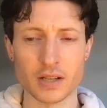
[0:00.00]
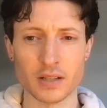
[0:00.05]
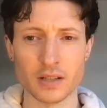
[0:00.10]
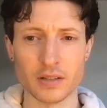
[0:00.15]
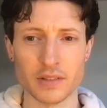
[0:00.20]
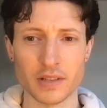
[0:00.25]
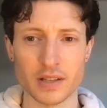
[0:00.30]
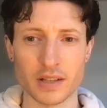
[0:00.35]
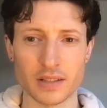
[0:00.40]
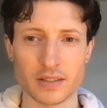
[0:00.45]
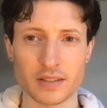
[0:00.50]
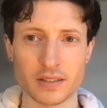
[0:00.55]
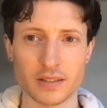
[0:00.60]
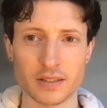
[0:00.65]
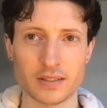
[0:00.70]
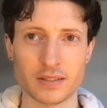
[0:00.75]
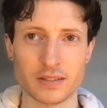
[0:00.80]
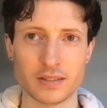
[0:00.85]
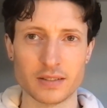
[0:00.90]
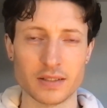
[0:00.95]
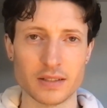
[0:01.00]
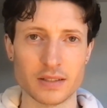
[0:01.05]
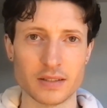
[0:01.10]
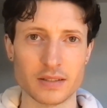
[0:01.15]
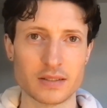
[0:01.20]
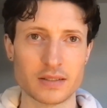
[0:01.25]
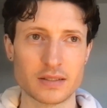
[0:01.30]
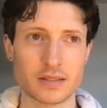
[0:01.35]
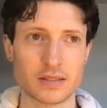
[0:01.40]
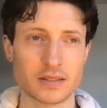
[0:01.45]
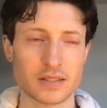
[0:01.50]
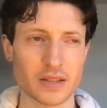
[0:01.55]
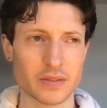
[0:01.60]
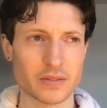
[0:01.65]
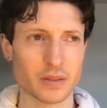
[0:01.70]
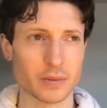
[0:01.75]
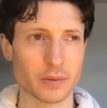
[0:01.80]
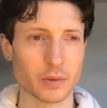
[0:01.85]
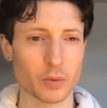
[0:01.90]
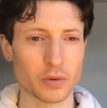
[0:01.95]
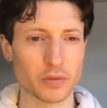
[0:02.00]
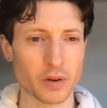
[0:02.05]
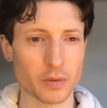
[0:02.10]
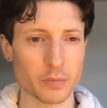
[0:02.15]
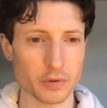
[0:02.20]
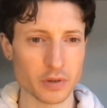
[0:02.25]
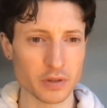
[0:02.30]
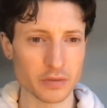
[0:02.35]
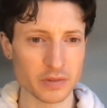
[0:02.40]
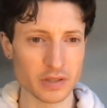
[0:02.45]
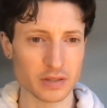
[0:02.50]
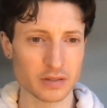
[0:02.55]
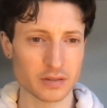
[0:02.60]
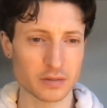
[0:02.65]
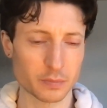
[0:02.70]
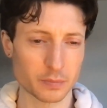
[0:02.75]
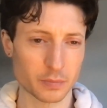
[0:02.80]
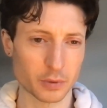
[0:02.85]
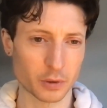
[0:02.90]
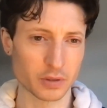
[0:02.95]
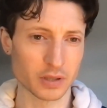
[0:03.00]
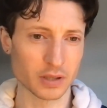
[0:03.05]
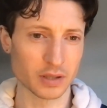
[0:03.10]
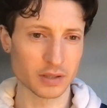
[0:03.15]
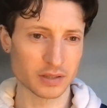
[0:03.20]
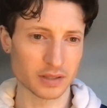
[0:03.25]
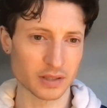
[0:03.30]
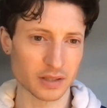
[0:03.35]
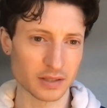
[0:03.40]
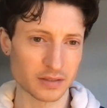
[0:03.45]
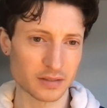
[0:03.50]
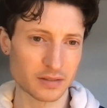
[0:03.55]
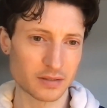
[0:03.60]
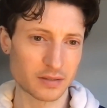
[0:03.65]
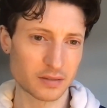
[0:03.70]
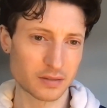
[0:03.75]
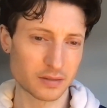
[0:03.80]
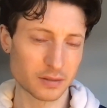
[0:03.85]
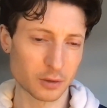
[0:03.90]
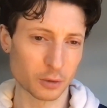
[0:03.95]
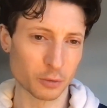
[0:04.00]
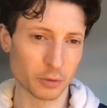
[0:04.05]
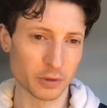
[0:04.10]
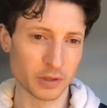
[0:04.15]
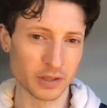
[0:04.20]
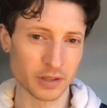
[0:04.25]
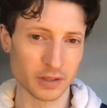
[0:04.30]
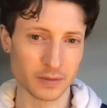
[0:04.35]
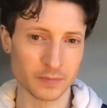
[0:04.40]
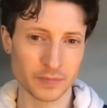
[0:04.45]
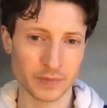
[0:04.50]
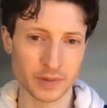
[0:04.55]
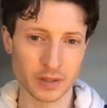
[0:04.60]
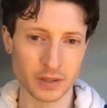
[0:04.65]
I love that. I think it's something one of our previous podcast guests, Claudia,